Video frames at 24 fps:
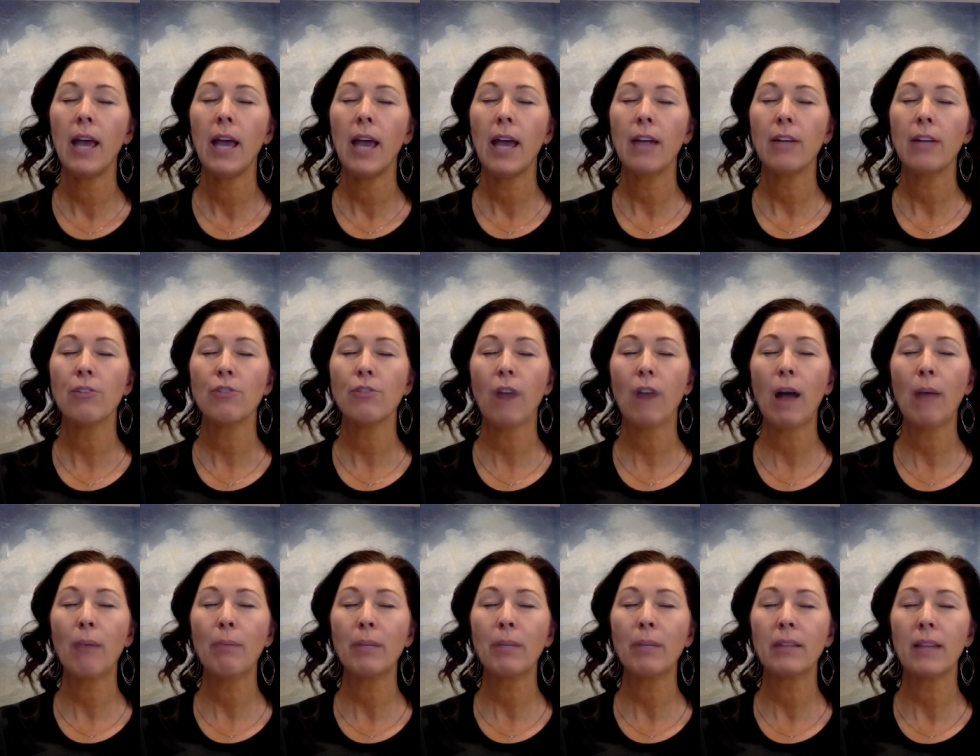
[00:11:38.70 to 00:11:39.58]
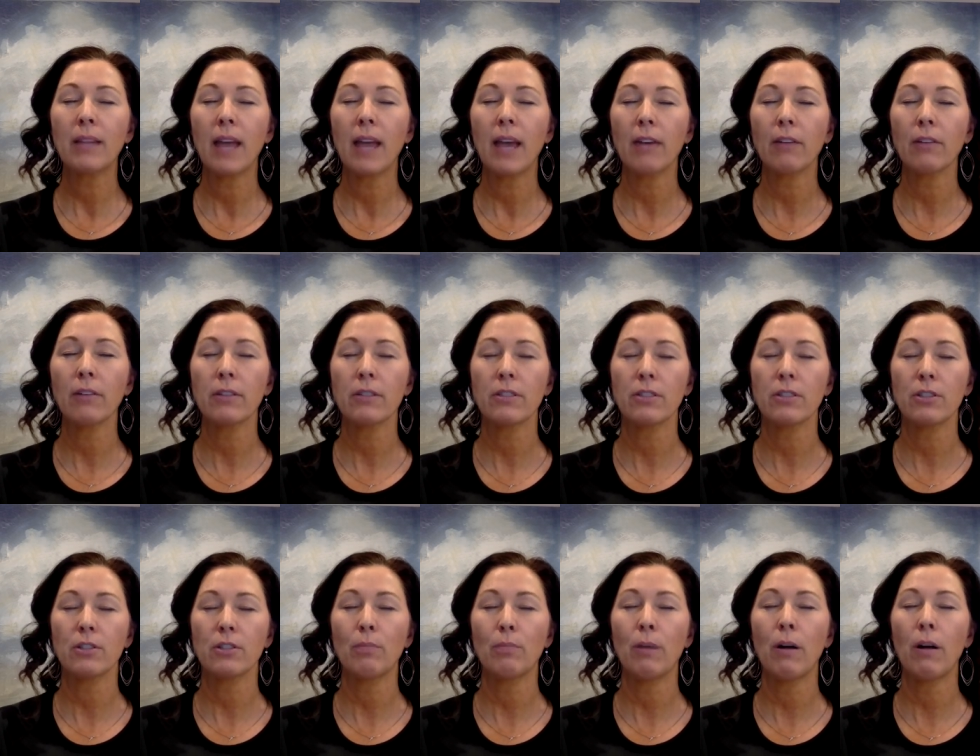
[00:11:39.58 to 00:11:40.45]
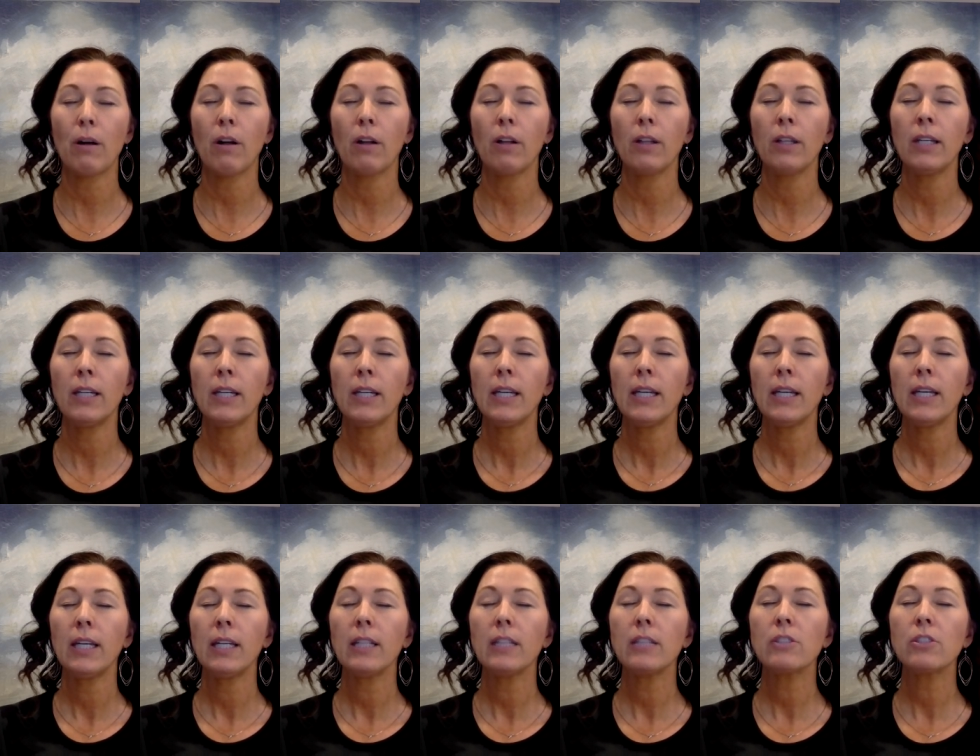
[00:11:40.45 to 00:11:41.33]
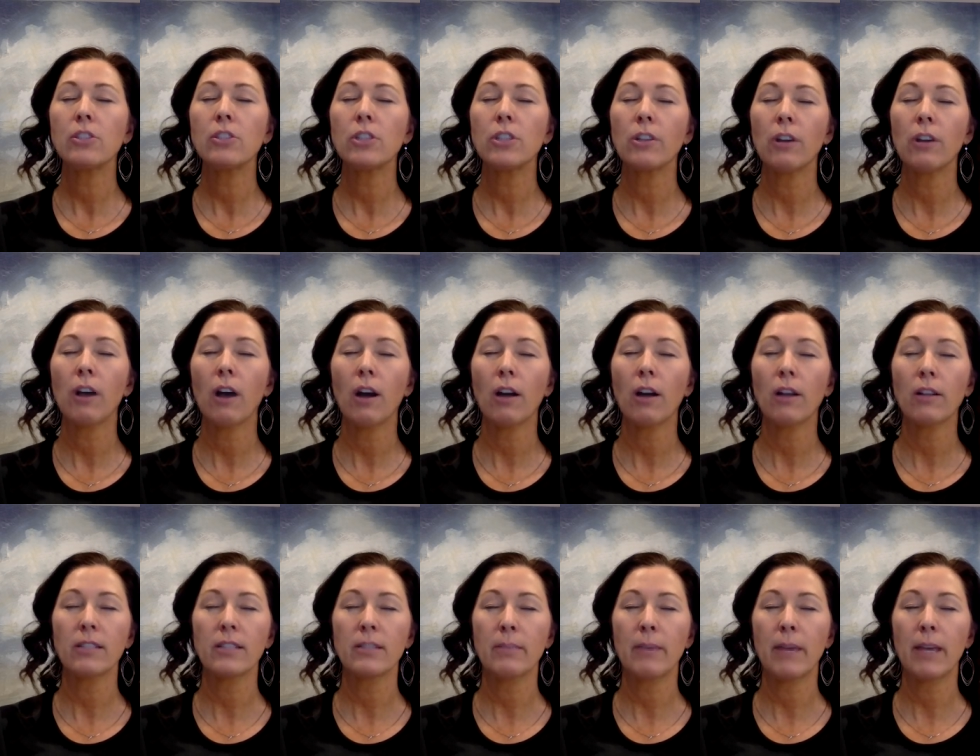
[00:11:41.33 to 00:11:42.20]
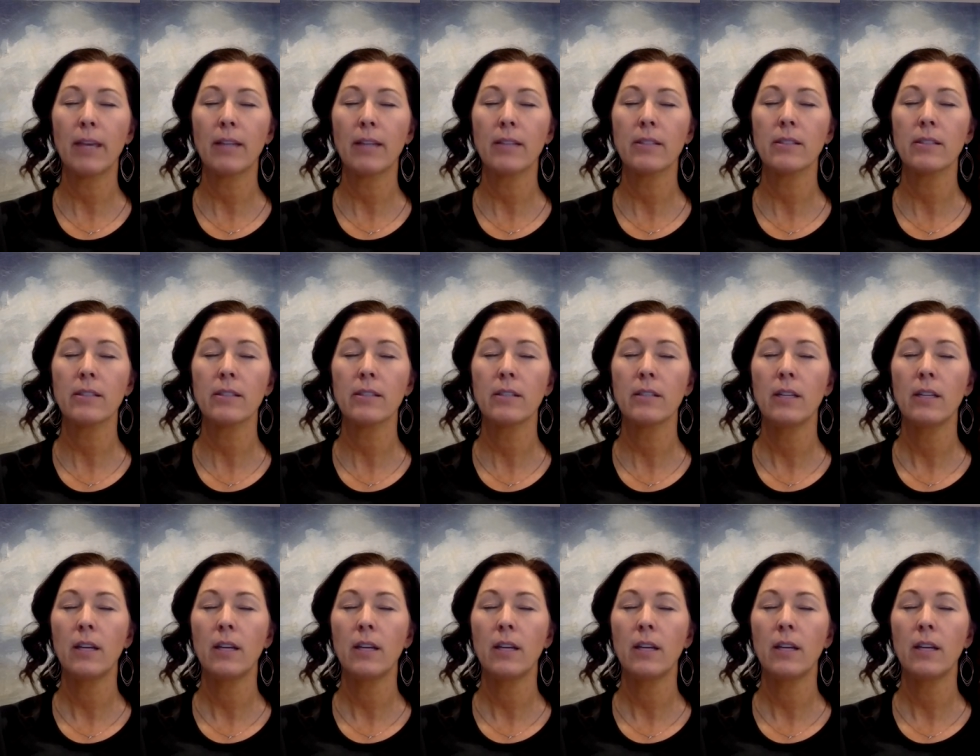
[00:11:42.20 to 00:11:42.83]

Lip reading: and dropping that crystal ball into your heart space.